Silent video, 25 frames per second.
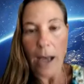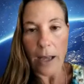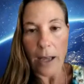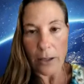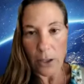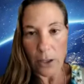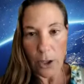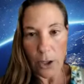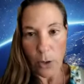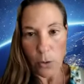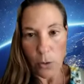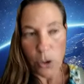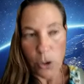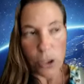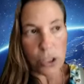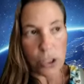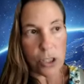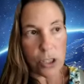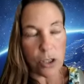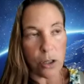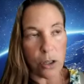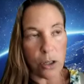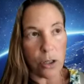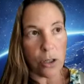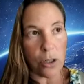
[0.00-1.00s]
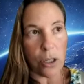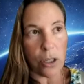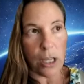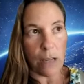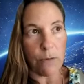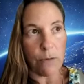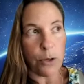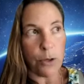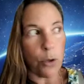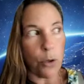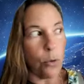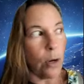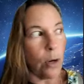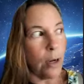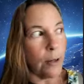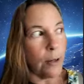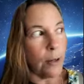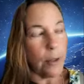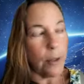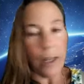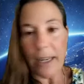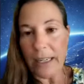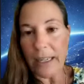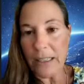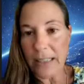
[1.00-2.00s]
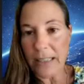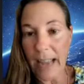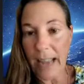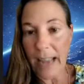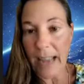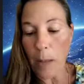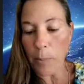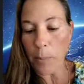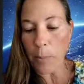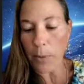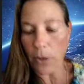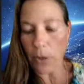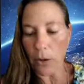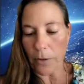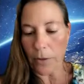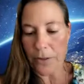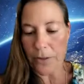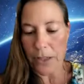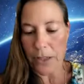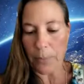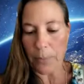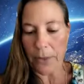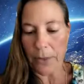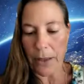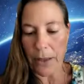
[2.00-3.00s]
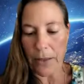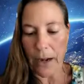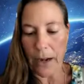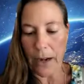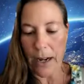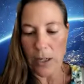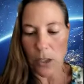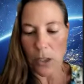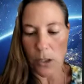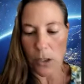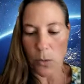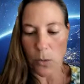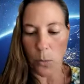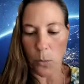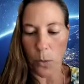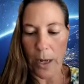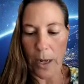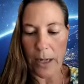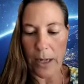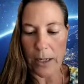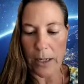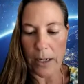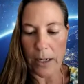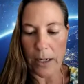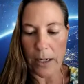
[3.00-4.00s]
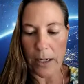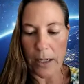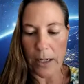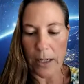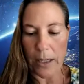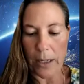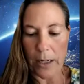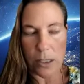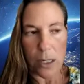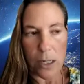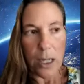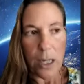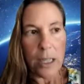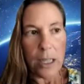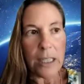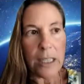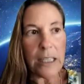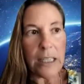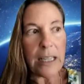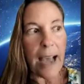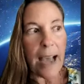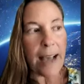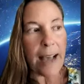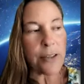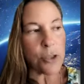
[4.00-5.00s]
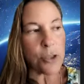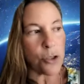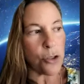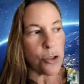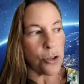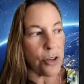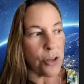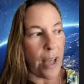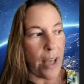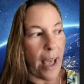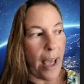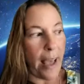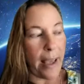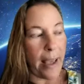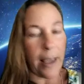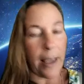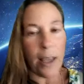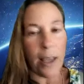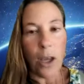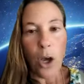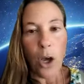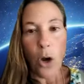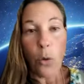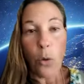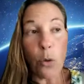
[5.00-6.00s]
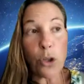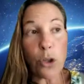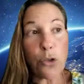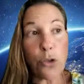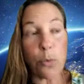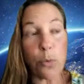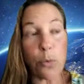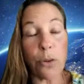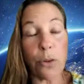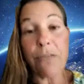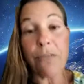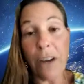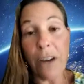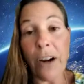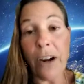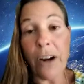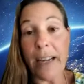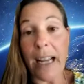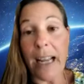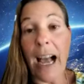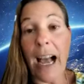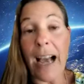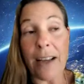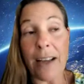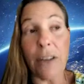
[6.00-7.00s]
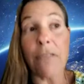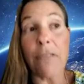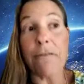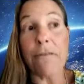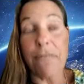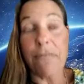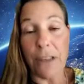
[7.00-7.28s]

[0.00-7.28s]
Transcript: you know, just to give you a, uh, an example of something that I just witnessed yesterday, which was very kind of